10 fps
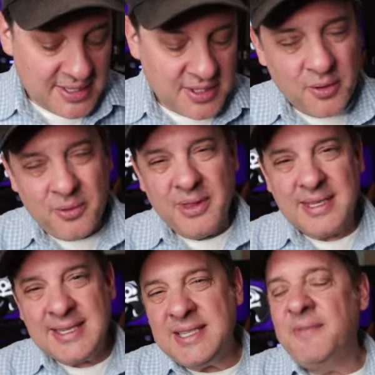So,
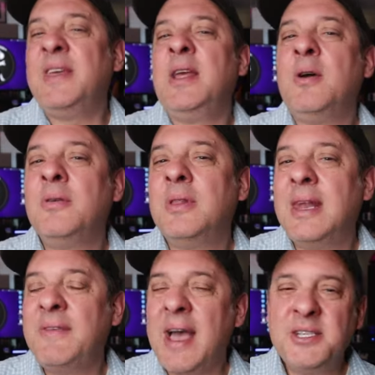this is a video that
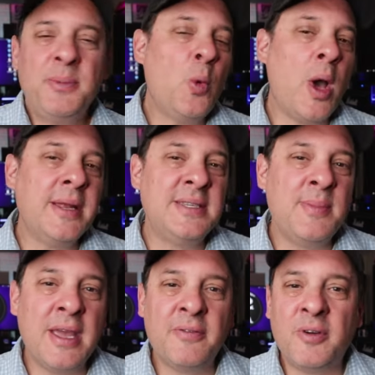I've actually been wanting to
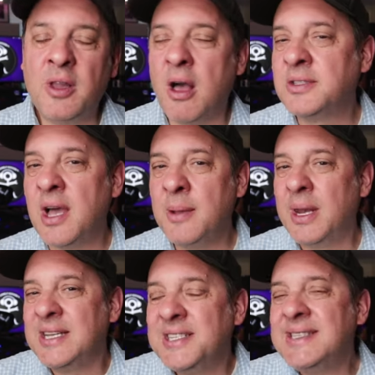make for a long time,
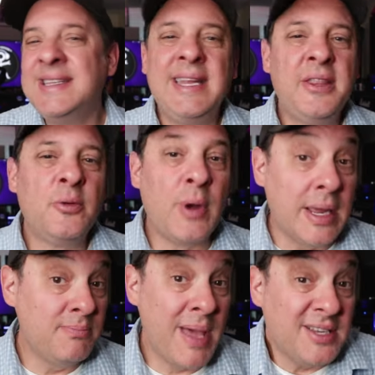but I just needed the
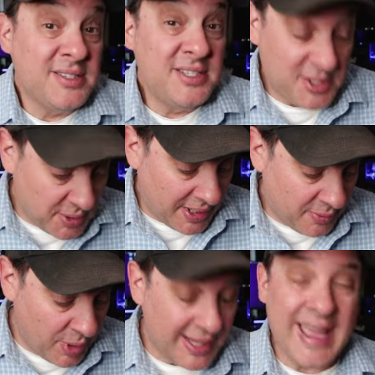right pedals to do it.
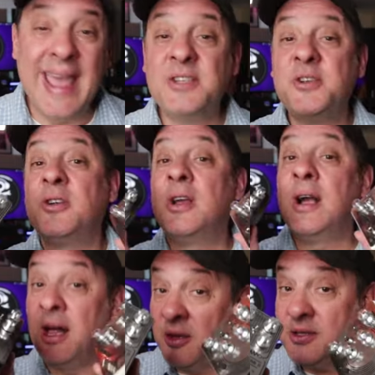Well, enter
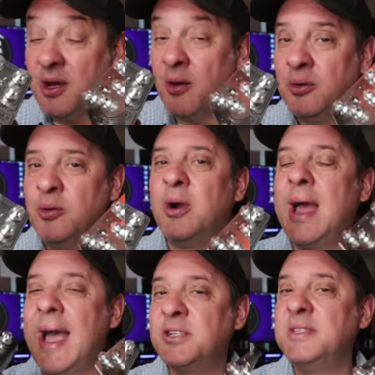Colortone, who
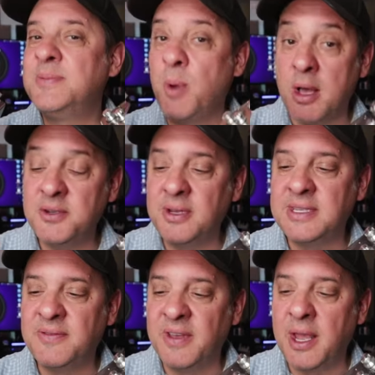are actually sponsoring
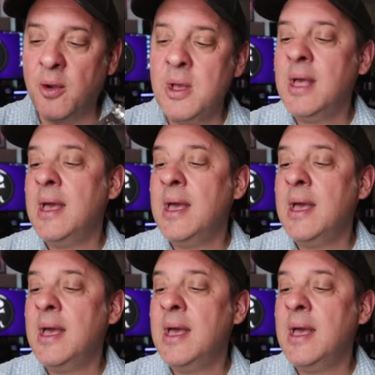this video,